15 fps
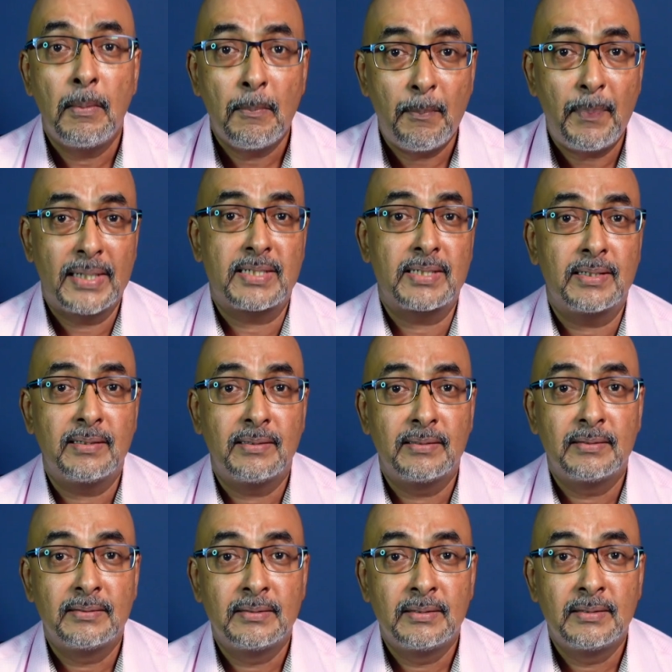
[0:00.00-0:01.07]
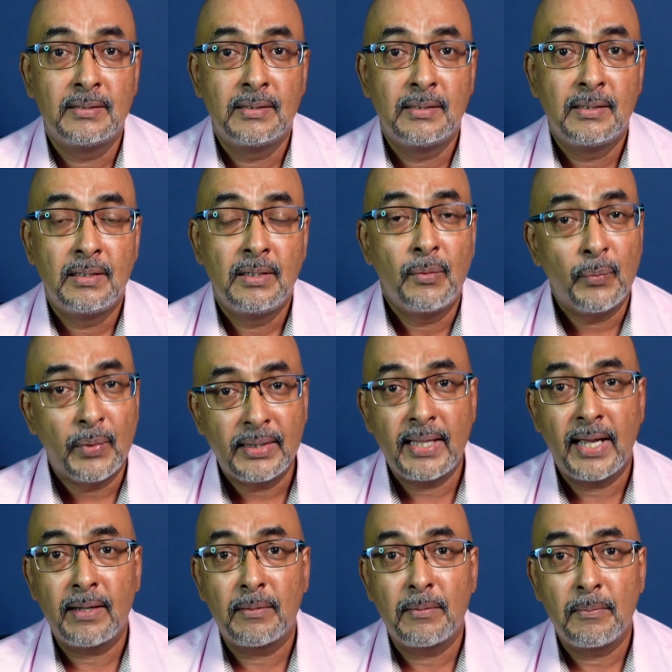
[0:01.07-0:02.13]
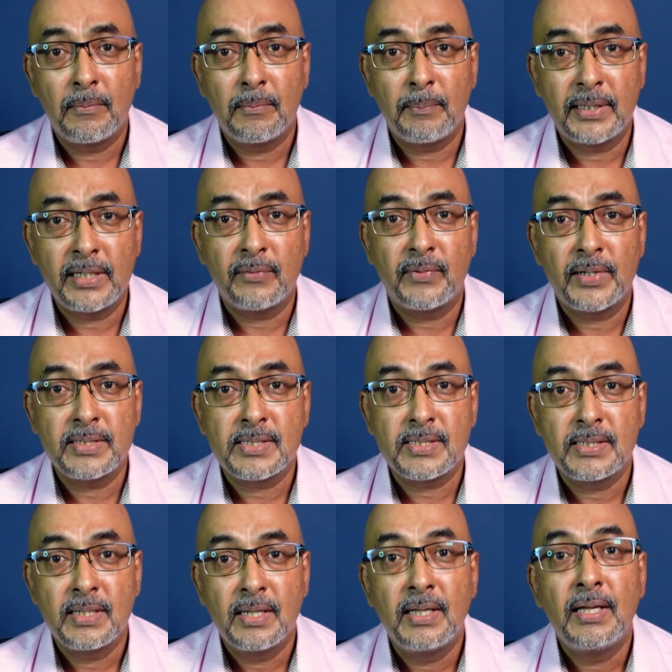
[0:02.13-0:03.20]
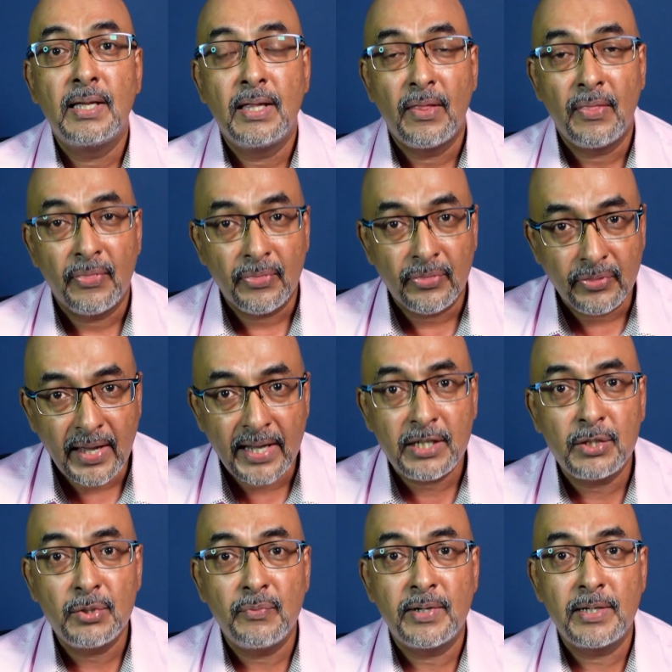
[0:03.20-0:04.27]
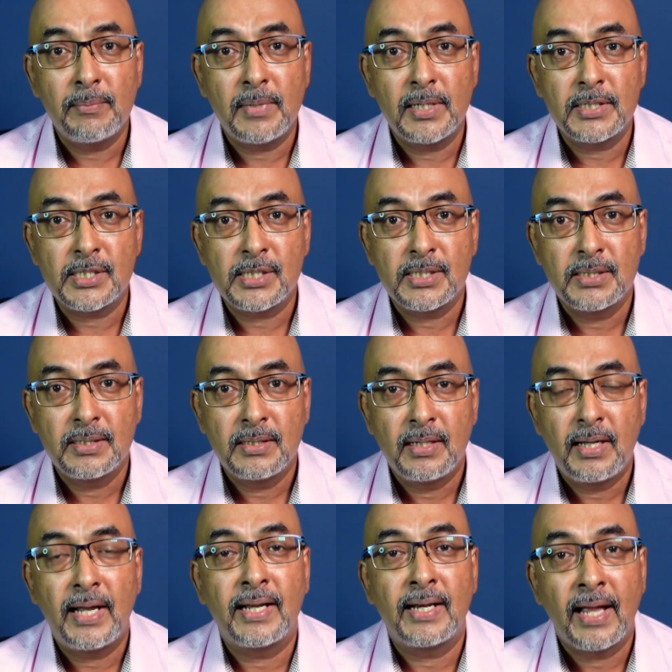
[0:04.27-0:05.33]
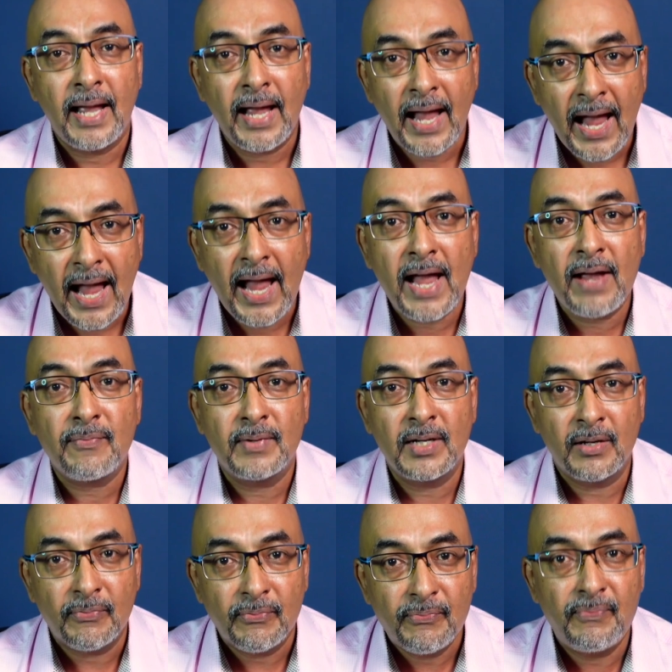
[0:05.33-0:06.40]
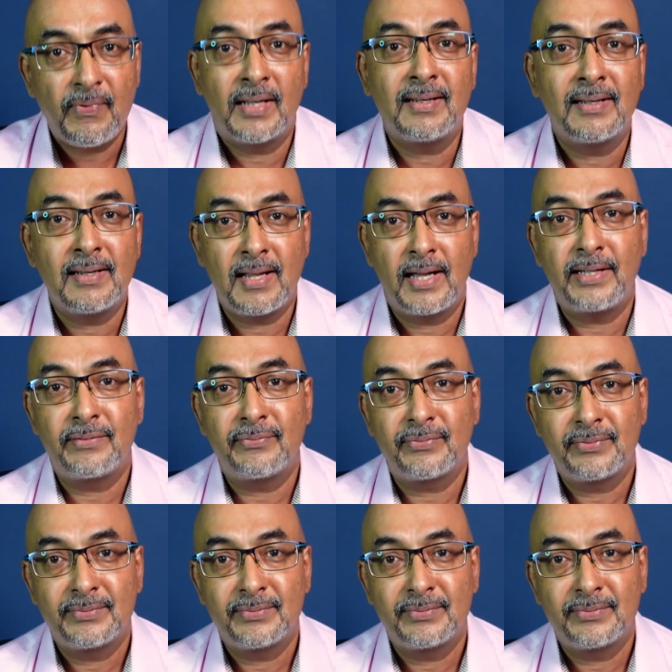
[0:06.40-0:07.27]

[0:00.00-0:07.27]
better. With that, my dear friends, thank you very much and have a fun life.